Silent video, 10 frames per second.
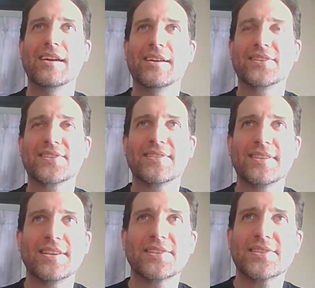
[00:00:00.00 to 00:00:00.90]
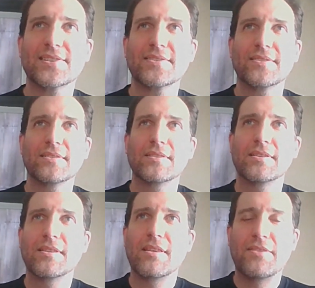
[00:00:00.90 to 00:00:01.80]

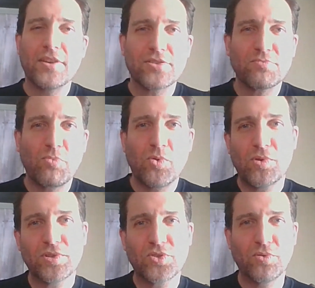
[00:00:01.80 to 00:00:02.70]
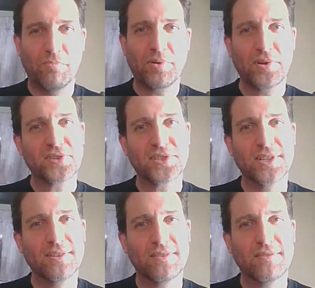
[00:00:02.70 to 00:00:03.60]
There's more to a
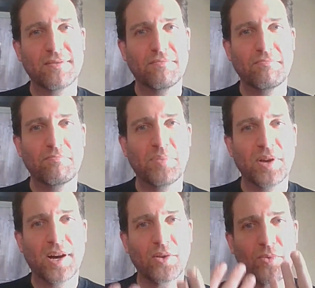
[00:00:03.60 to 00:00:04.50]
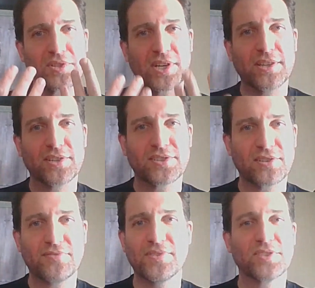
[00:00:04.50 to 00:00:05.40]
person beyond what's on the
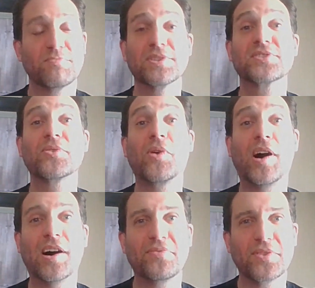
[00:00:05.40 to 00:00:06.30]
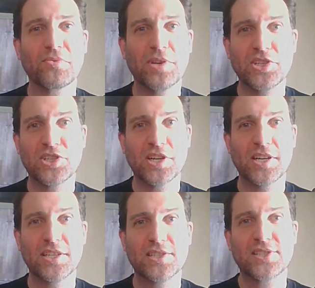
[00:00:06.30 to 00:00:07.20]
surface, but so often we
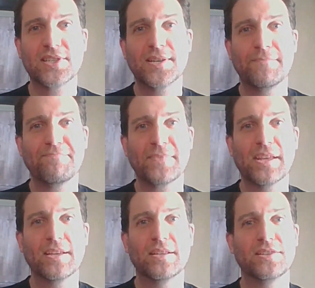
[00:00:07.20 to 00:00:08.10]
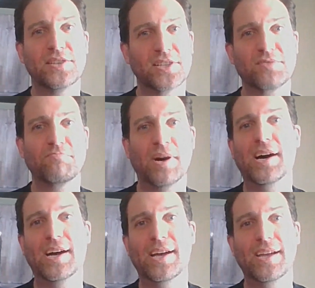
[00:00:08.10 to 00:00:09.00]
judge just
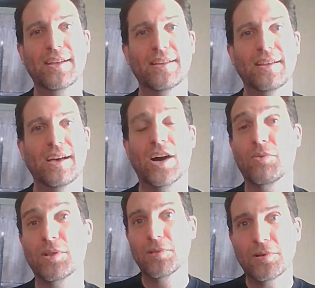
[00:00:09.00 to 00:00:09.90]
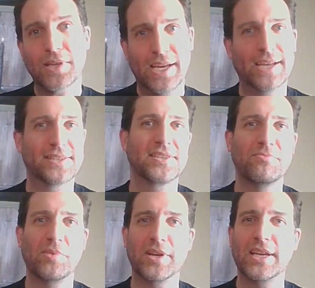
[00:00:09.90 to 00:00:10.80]
by how look at
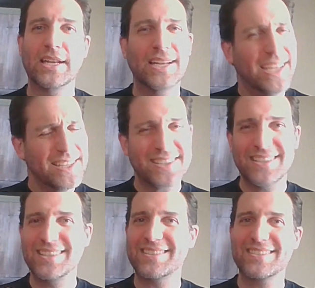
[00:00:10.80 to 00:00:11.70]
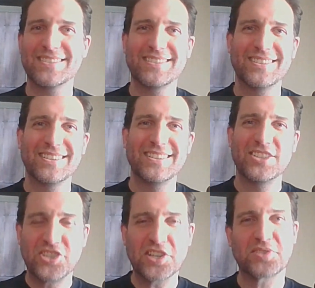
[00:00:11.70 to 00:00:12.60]
somebody in an instant
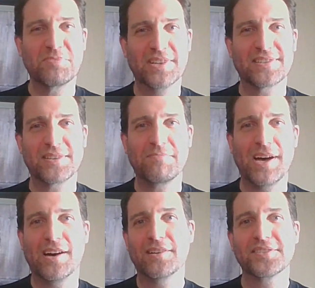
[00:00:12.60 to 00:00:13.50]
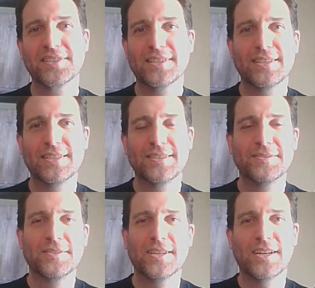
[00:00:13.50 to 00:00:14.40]
judgment about
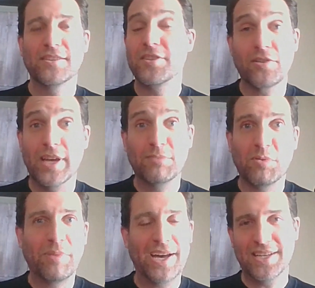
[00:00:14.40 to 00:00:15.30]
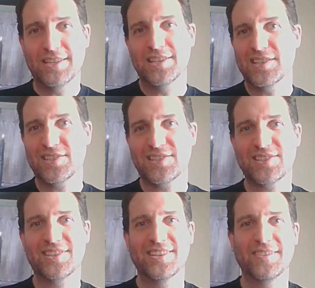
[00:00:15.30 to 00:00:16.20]
their
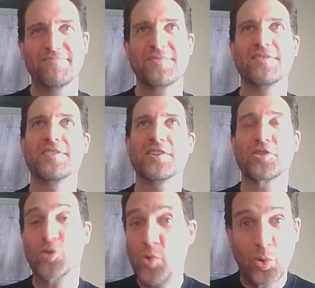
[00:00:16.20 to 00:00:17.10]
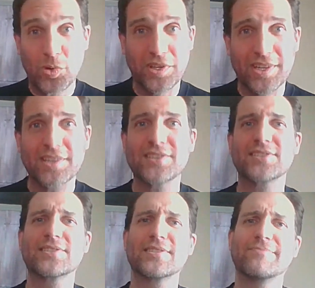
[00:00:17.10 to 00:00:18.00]
able-bodiedness, their
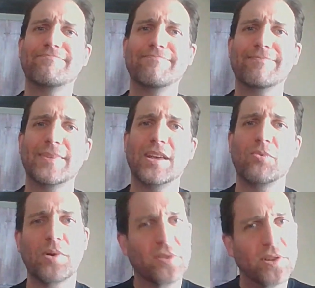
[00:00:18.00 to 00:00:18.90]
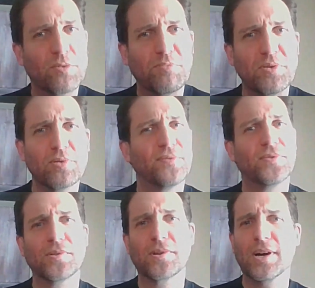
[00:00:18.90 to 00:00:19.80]
coolness, whether they're
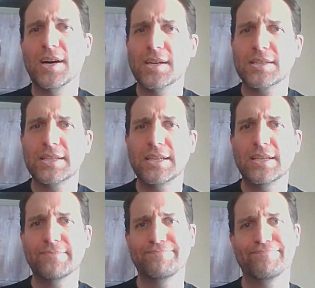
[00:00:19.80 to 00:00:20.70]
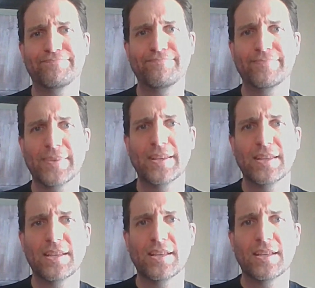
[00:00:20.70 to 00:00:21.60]
beautiful or ugly,
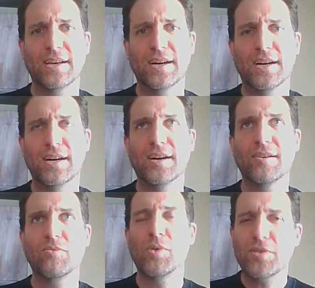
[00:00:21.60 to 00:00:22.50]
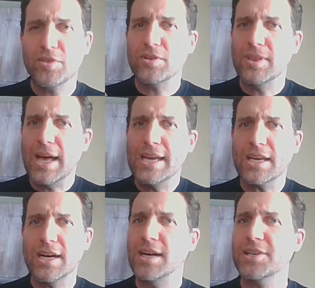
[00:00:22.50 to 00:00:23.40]
whether they're
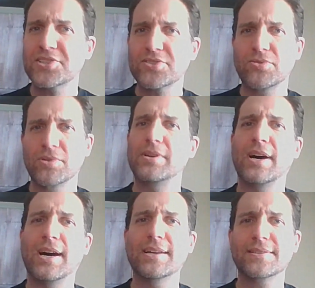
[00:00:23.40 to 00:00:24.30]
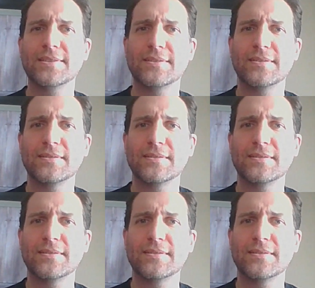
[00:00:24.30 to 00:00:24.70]
like us or not.